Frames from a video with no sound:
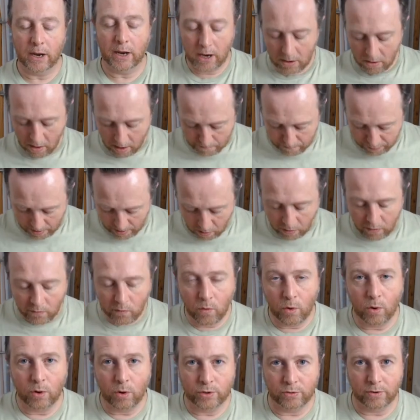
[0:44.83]
Like you've got a
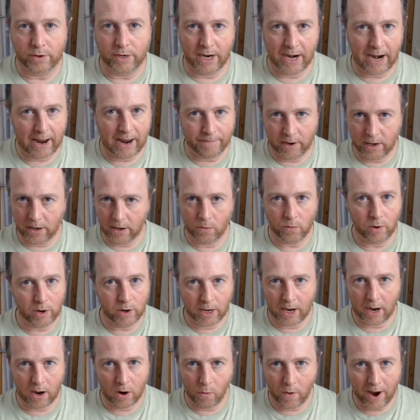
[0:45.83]
bowl of water on your lap, you
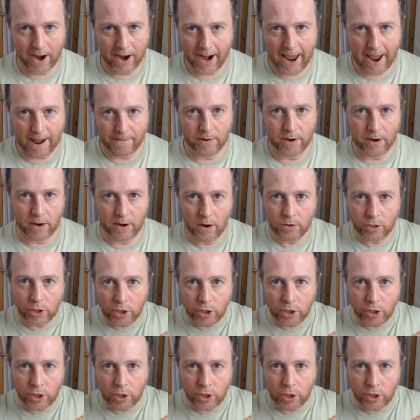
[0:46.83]
don't want to get a wet lap,